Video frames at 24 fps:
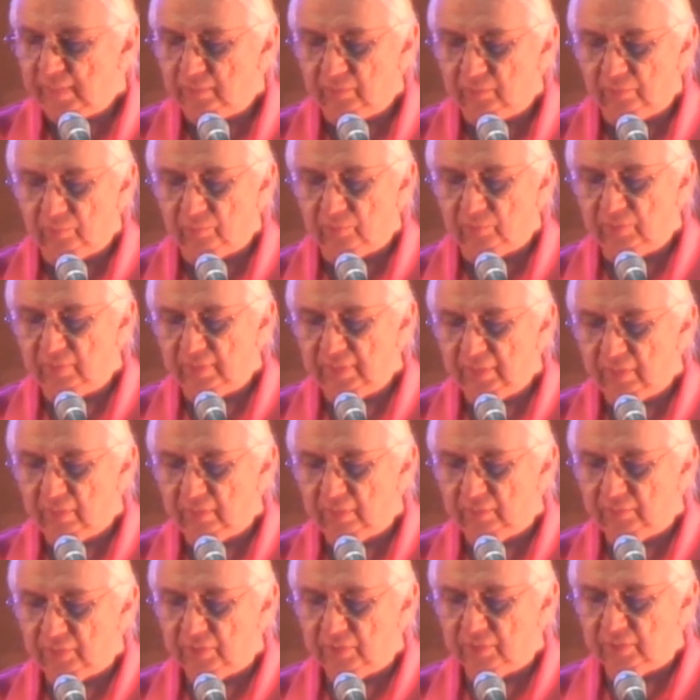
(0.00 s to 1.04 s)
to steal
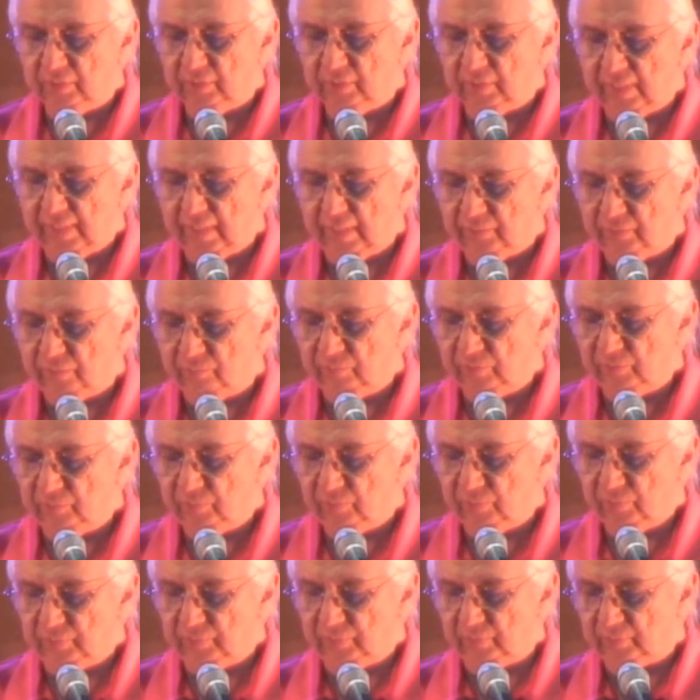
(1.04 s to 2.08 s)
Indigenous lands and
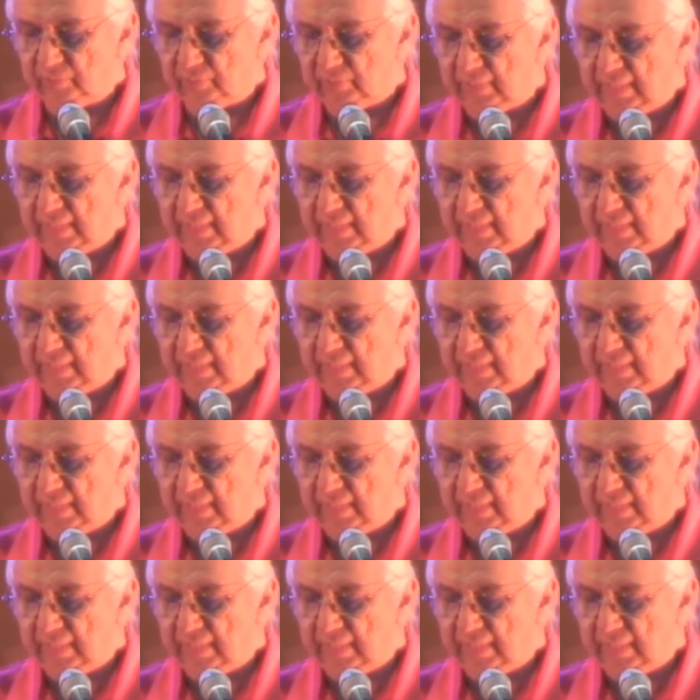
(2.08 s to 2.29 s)
resources,